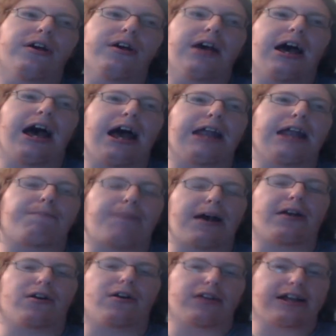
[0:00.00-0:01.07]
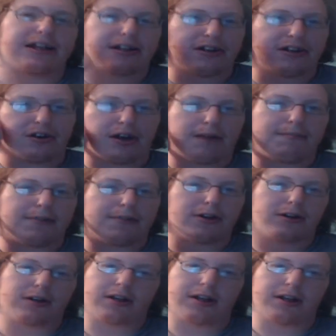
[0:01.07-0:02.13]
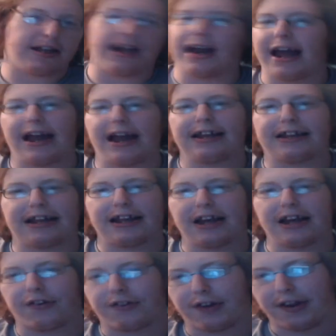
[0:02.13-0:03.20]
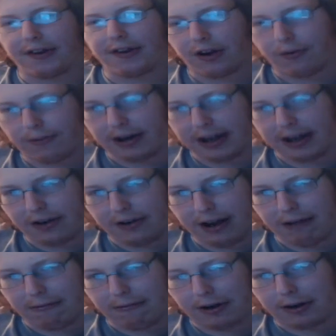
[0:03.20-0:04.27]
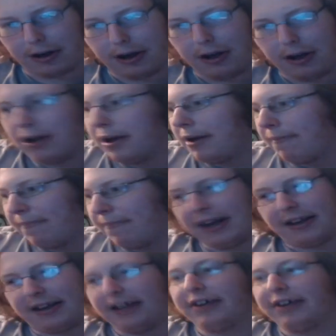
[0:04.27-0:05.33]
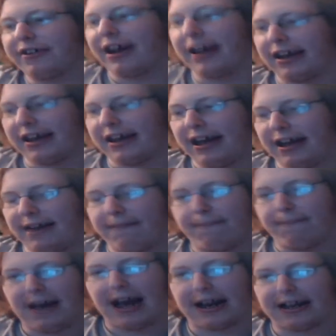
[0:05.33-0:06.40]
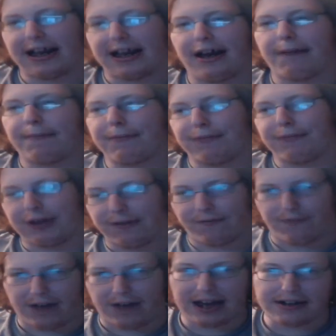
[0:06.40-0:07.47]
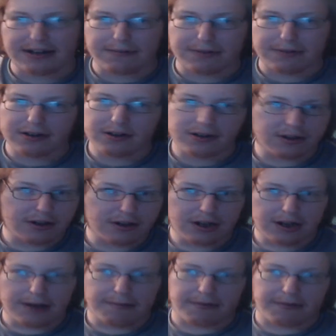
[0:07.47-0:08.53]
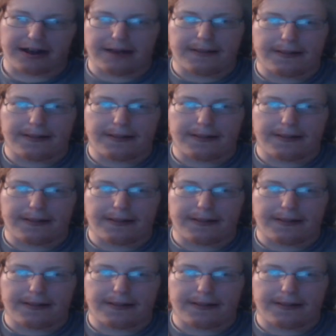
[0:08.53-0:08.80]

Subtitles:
had better listener numbers than anything else on the Go Radio Network. Big TJ can back that up if you can find him, but